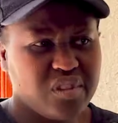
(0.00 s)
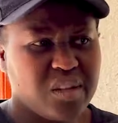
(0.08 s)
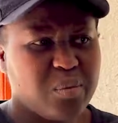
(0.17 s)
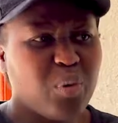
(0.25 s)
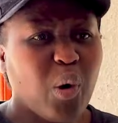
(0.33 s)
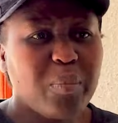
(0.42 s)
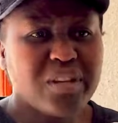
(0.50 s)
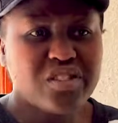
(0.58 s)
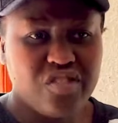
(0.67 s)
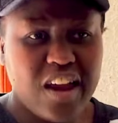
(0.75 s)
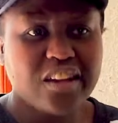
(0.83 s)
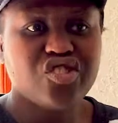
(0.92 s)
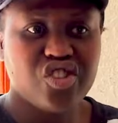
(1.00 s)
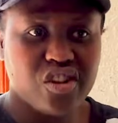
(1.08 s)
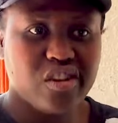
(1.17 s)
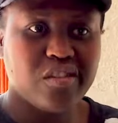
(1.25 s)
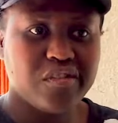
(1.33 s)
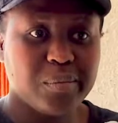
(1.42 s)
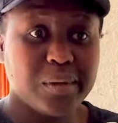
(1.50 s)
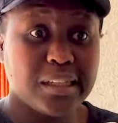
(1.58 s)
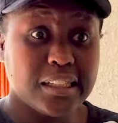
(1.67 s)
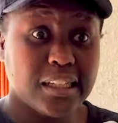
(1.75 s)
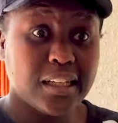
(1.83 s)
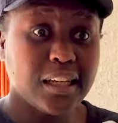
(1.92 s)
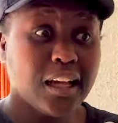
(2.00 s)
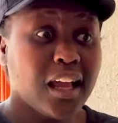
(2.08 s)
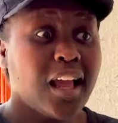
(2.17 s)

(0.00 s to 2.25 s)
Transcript: a proper structure of a building.